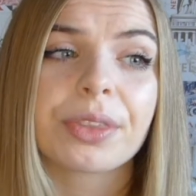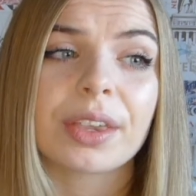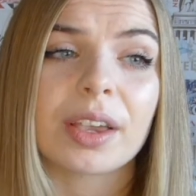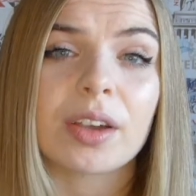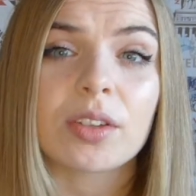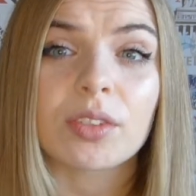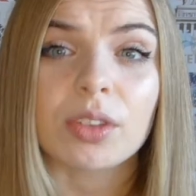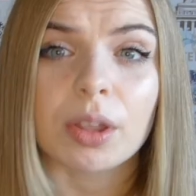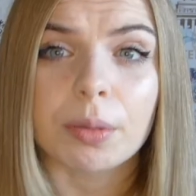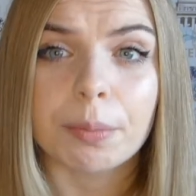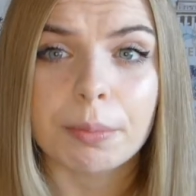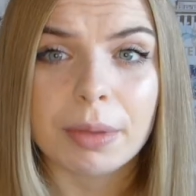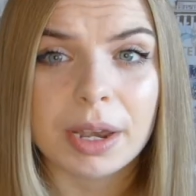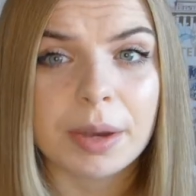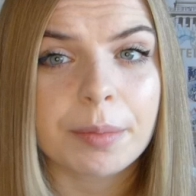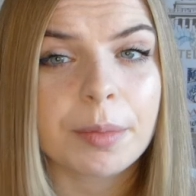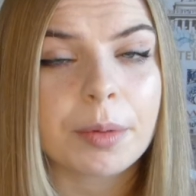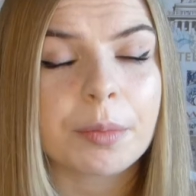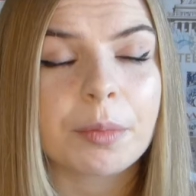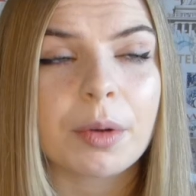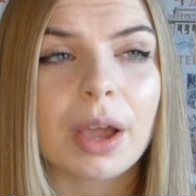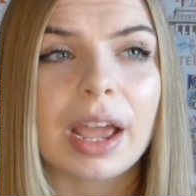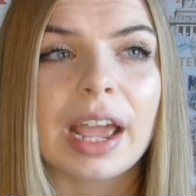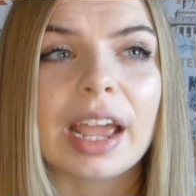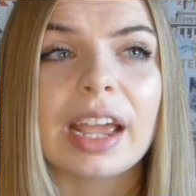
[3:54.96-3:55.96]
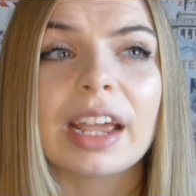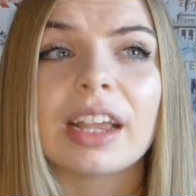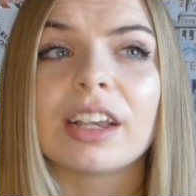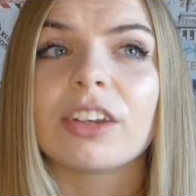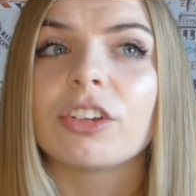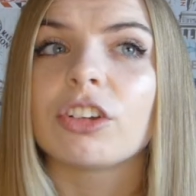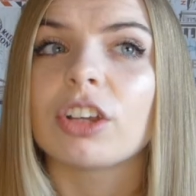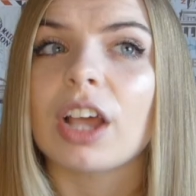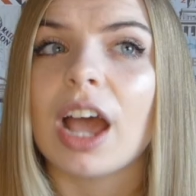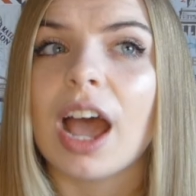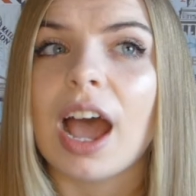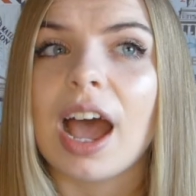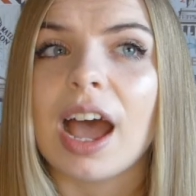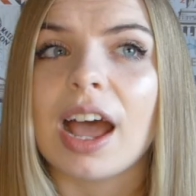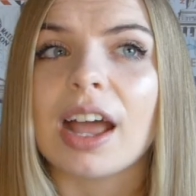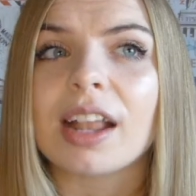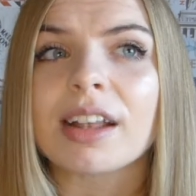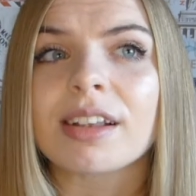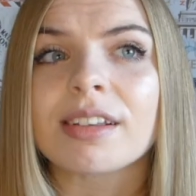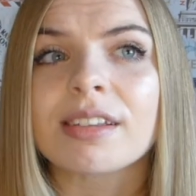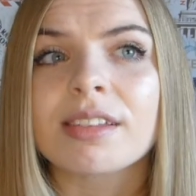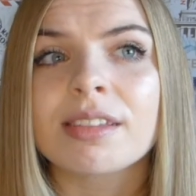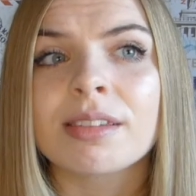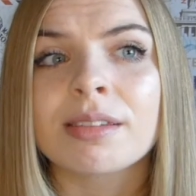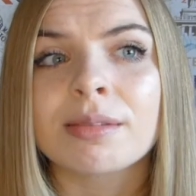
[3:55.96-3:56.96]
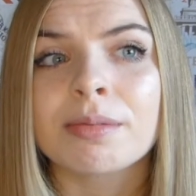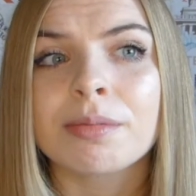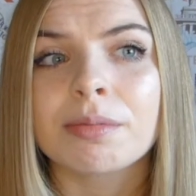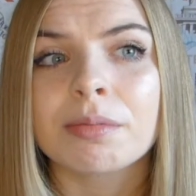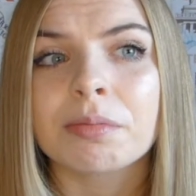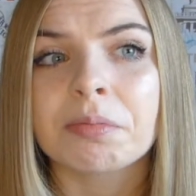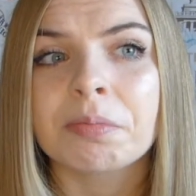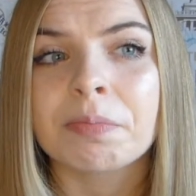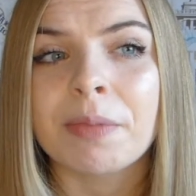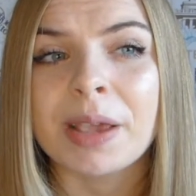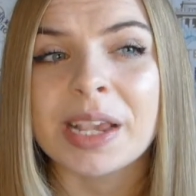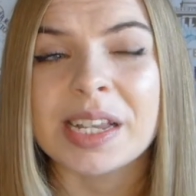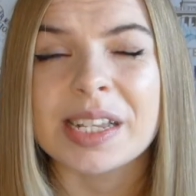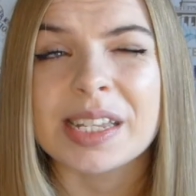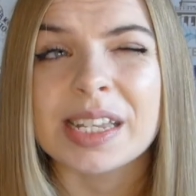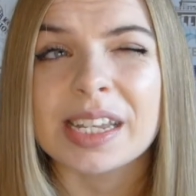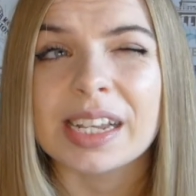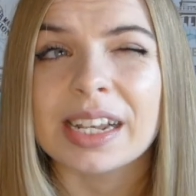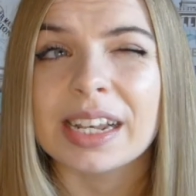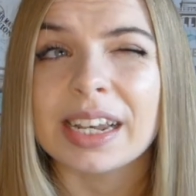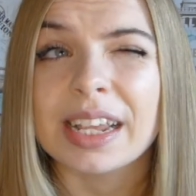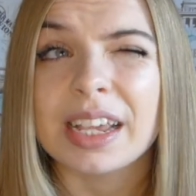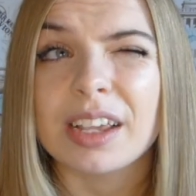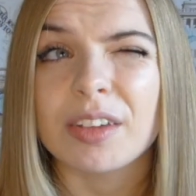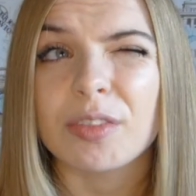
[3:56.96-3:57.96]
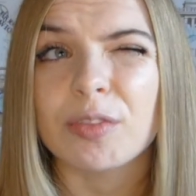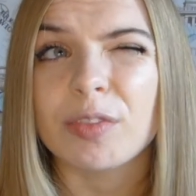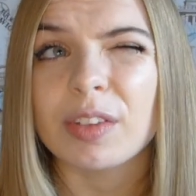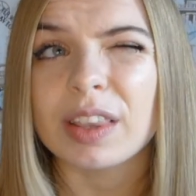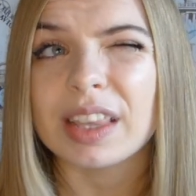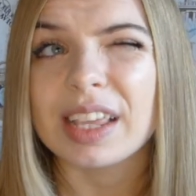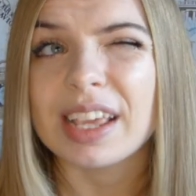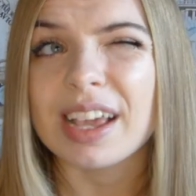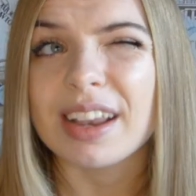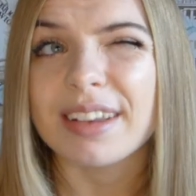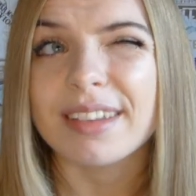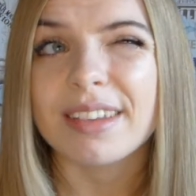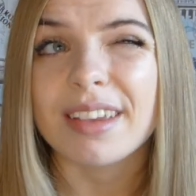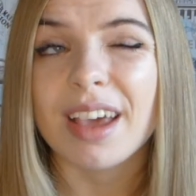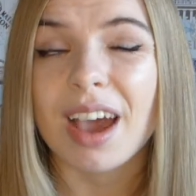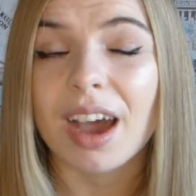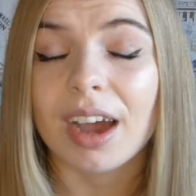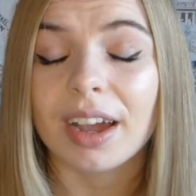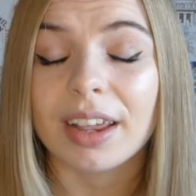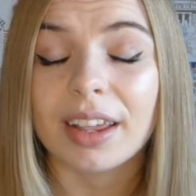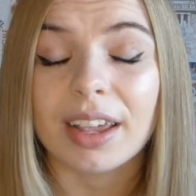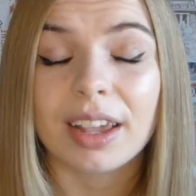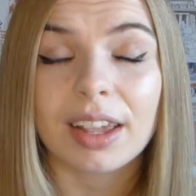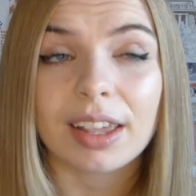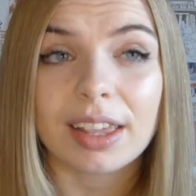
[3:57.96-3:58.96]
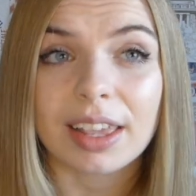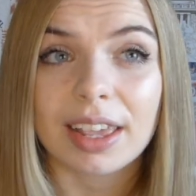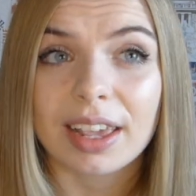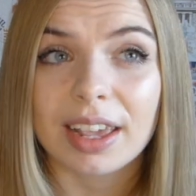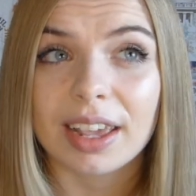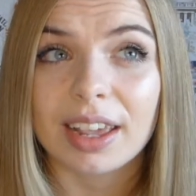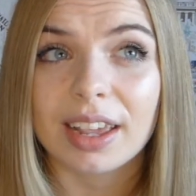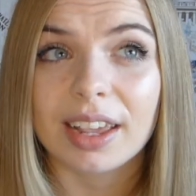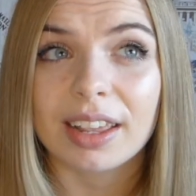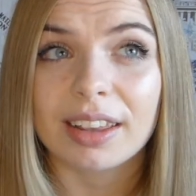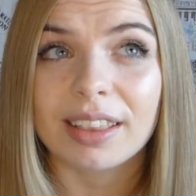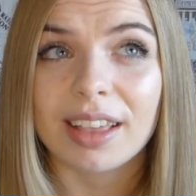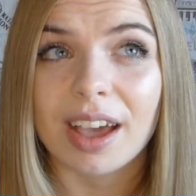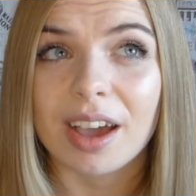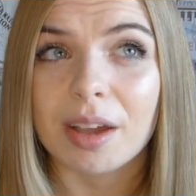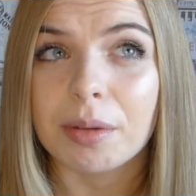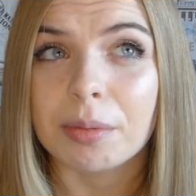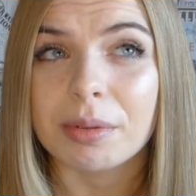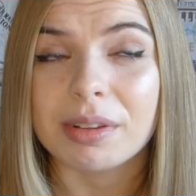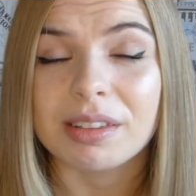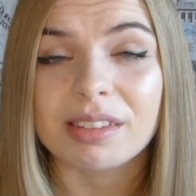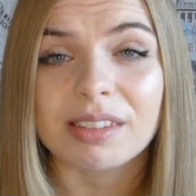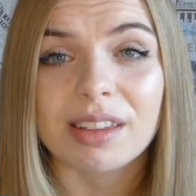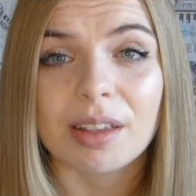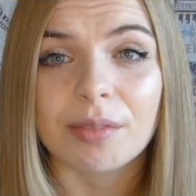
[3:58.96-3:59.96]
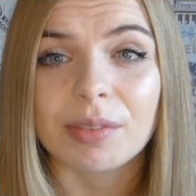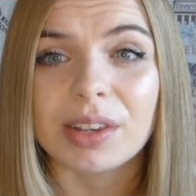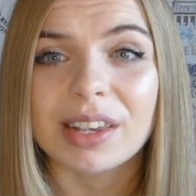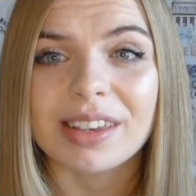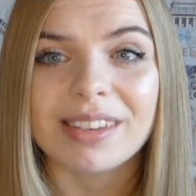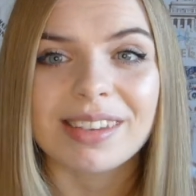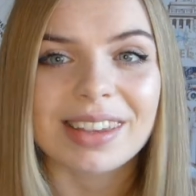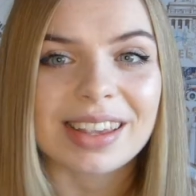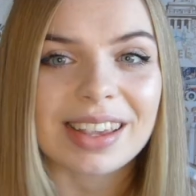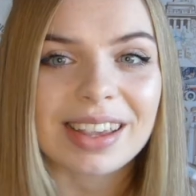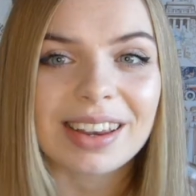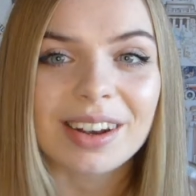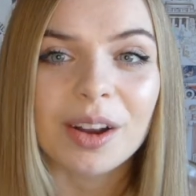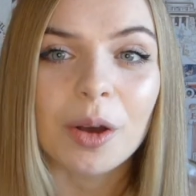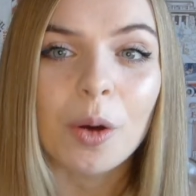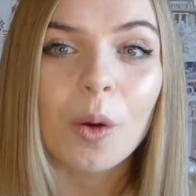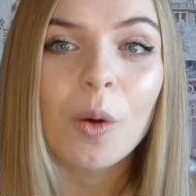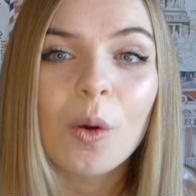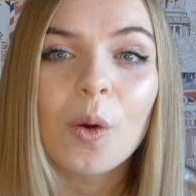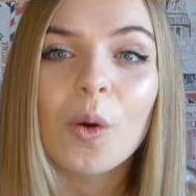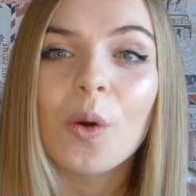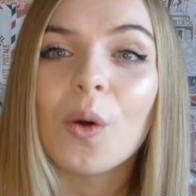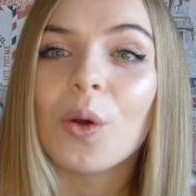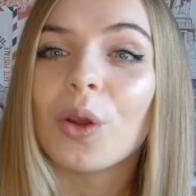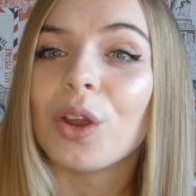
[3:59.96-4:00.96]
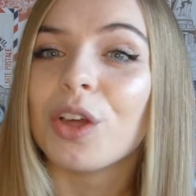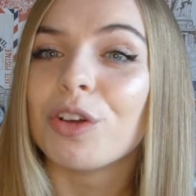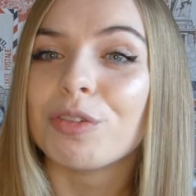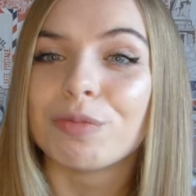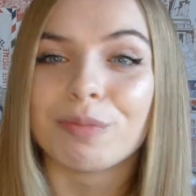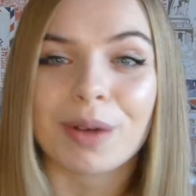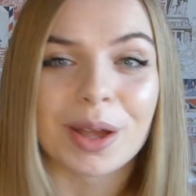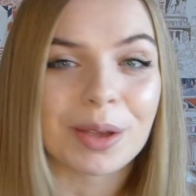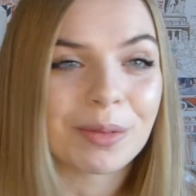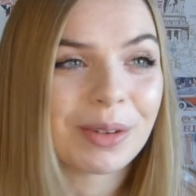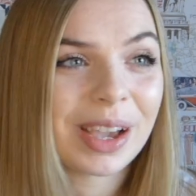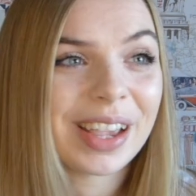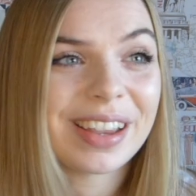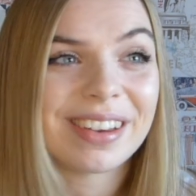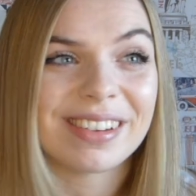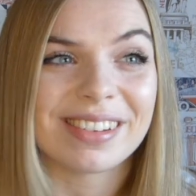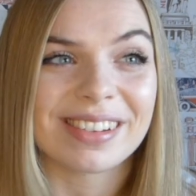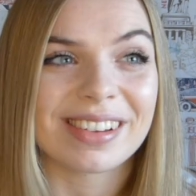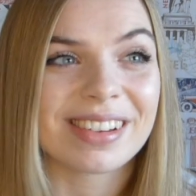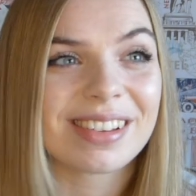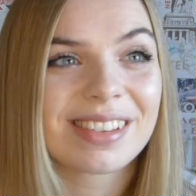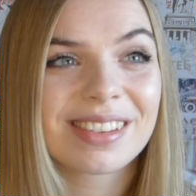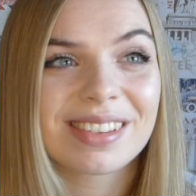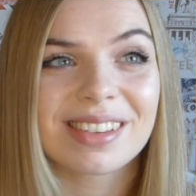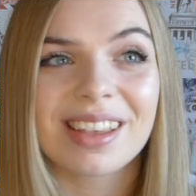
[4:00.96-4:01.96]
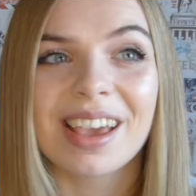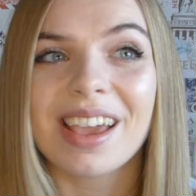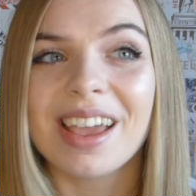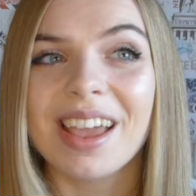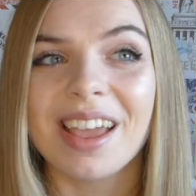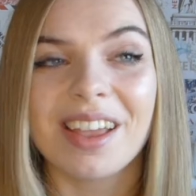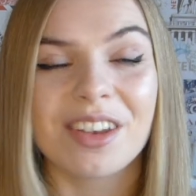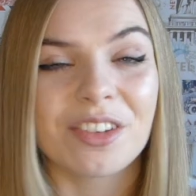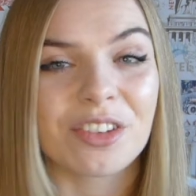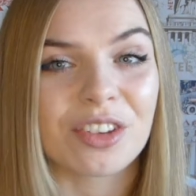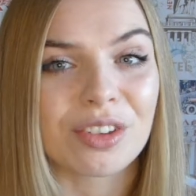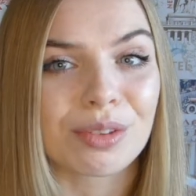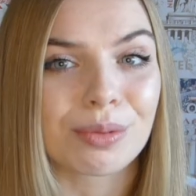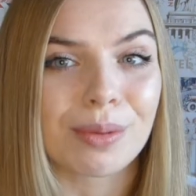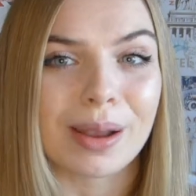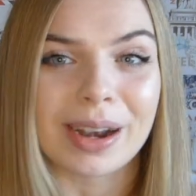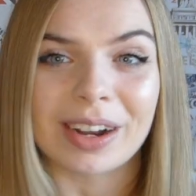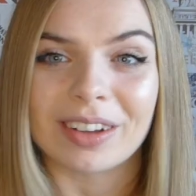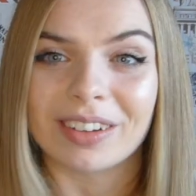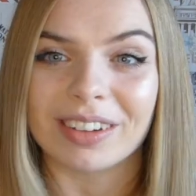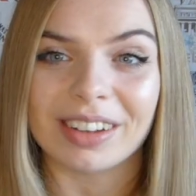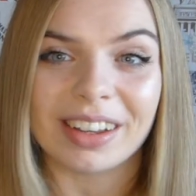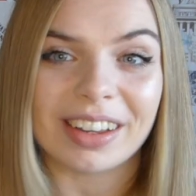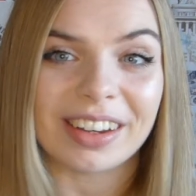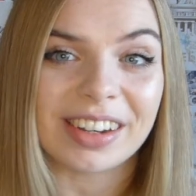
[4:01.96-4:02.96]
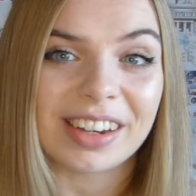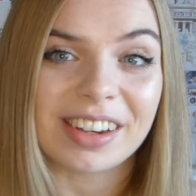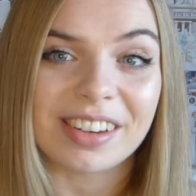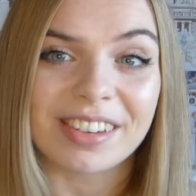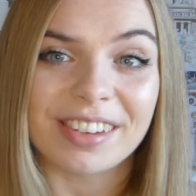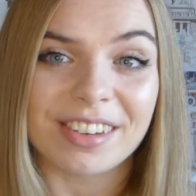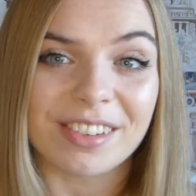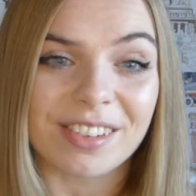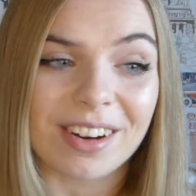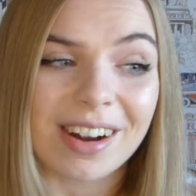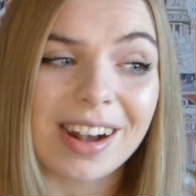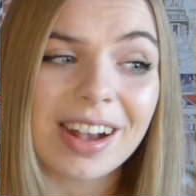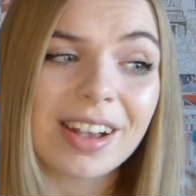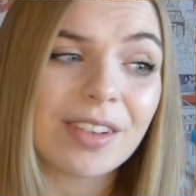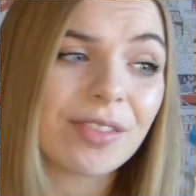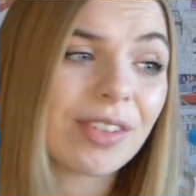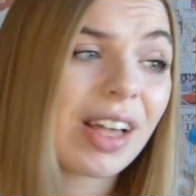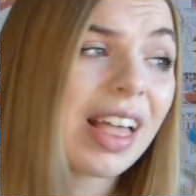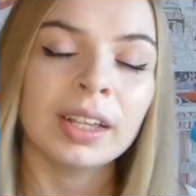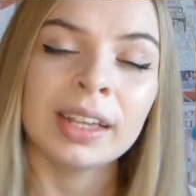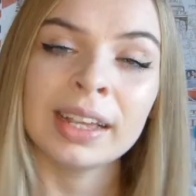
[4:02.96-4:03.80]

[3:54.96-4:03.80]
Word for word: I was on minimum wage, and basically for the entire year that I was seventeen, all of my wages just went on learning to drive.